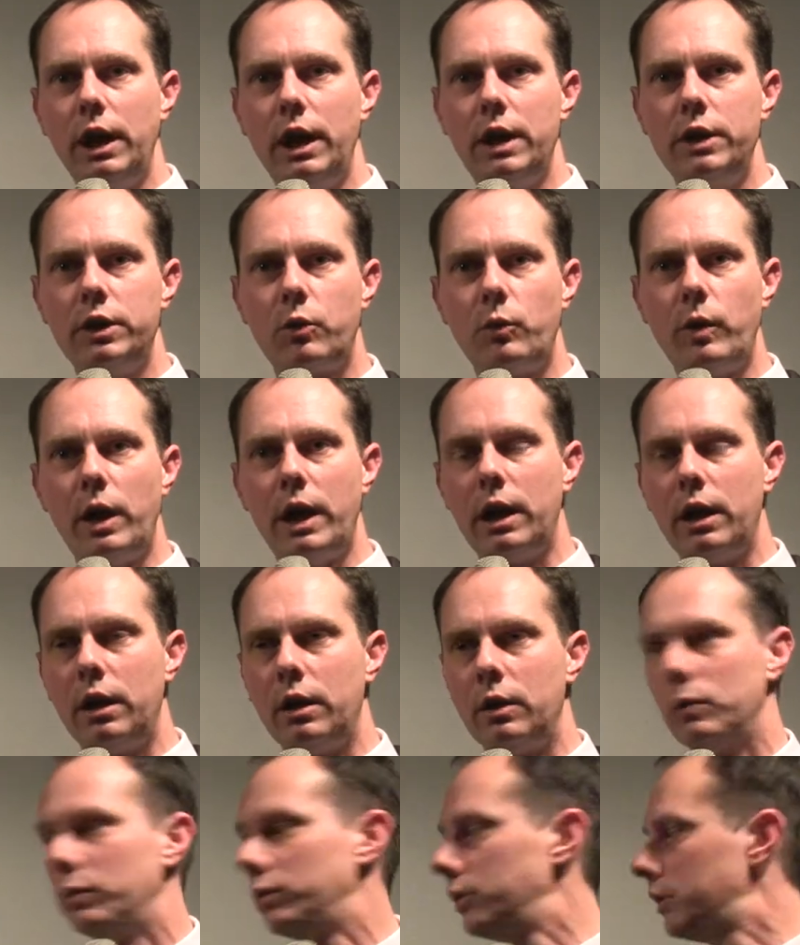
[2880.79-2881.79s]
and
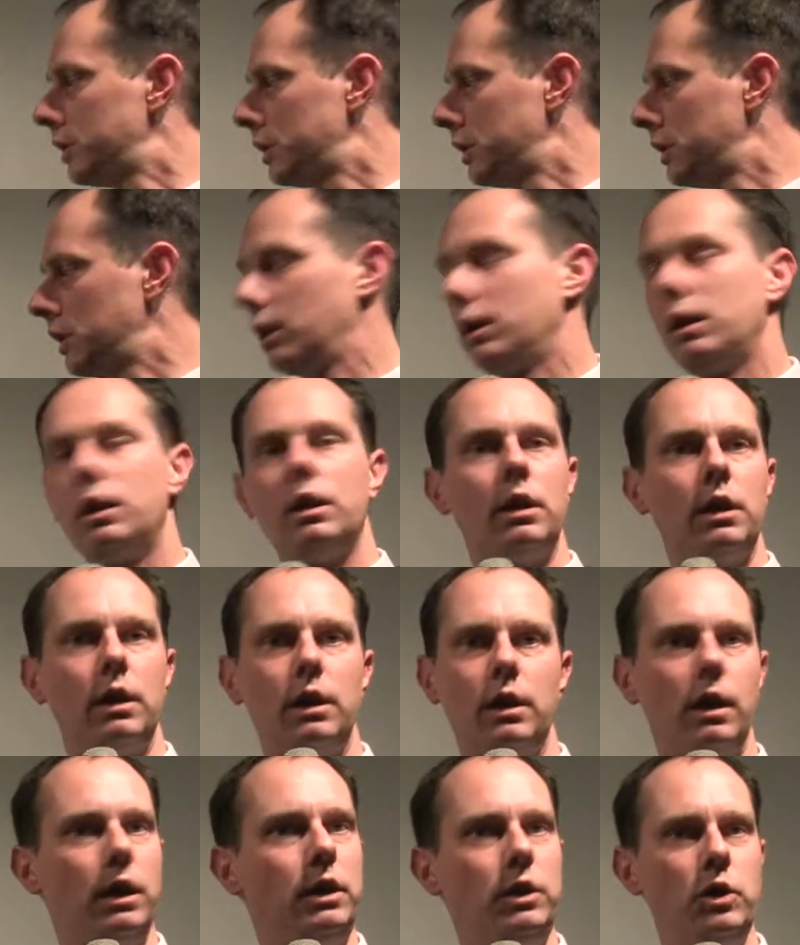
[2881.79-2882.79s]
ground,
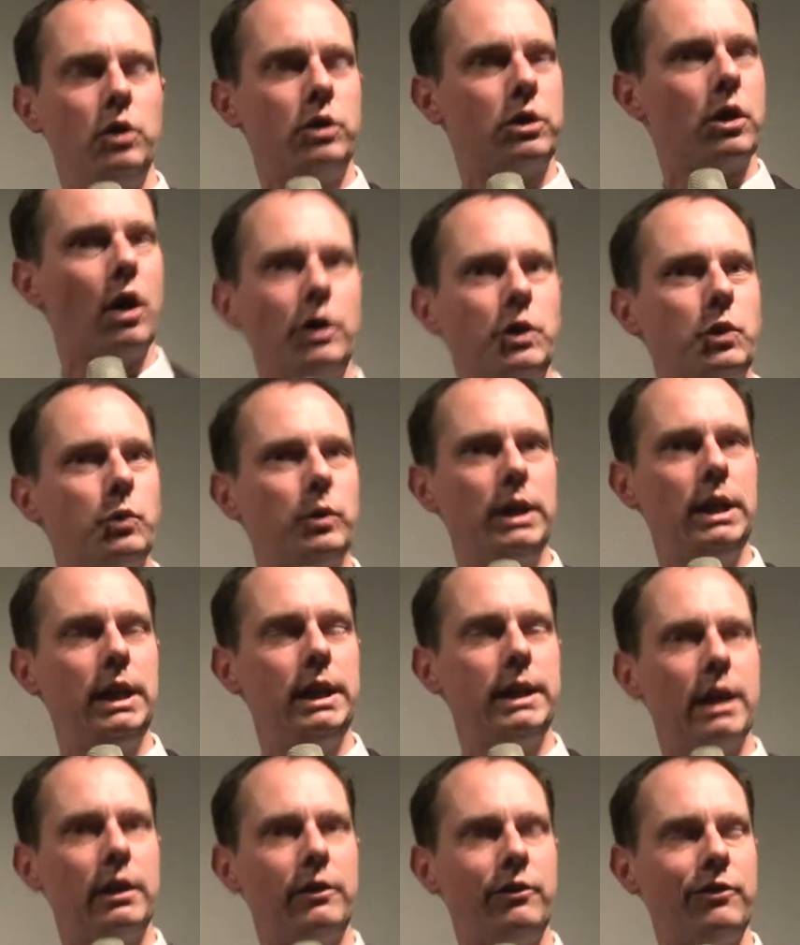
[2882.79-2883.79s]
you can't really
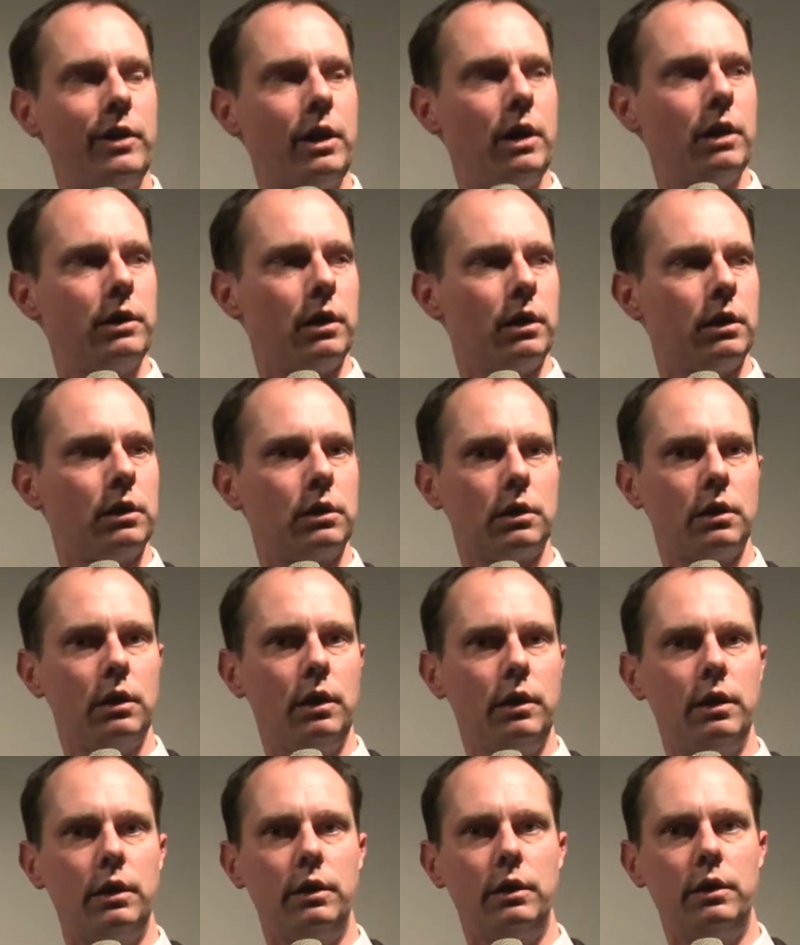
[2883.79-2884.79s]
get further
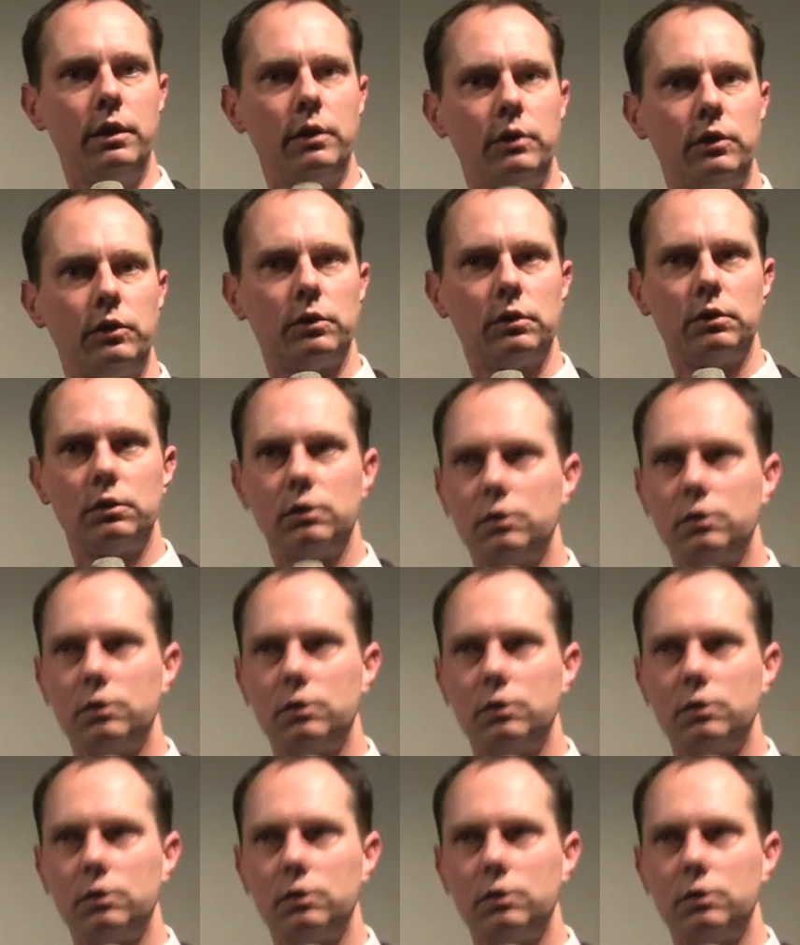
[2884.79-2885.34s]
than this.